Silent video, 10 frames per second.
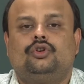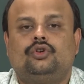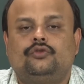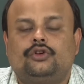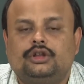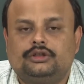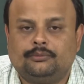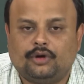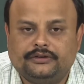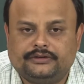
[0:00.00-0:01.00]
overall the
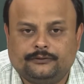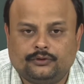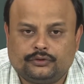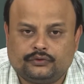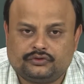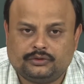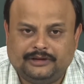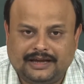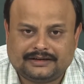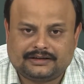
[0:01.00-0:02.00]
buoyancy force which will
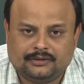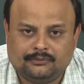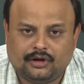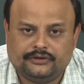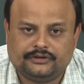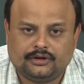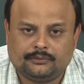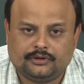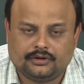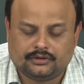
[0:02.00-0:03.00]
be acting, buoyancy
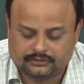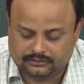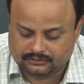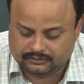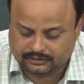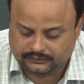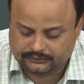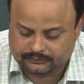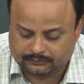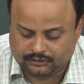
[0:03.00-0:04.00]
of the
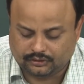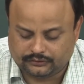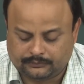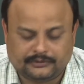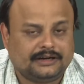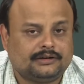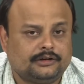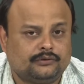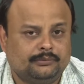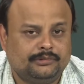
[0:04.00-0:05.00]
this, because of that
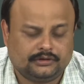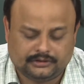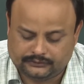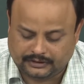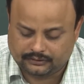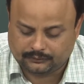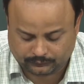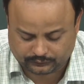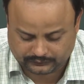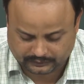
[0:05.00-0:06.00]
it will be this kind of
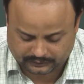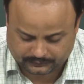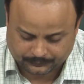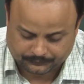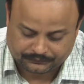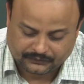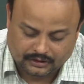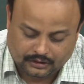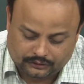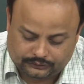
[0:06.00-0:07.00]
forcing it.
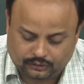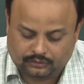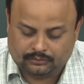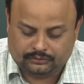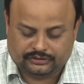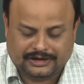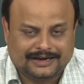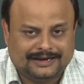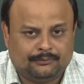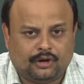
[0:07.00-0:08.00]
So,
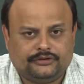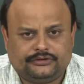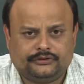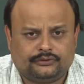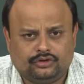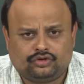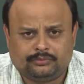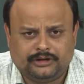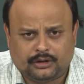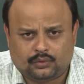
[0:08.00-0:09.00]
drag and buoyancy is going to
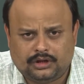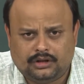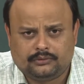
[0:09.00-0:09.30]
be equal,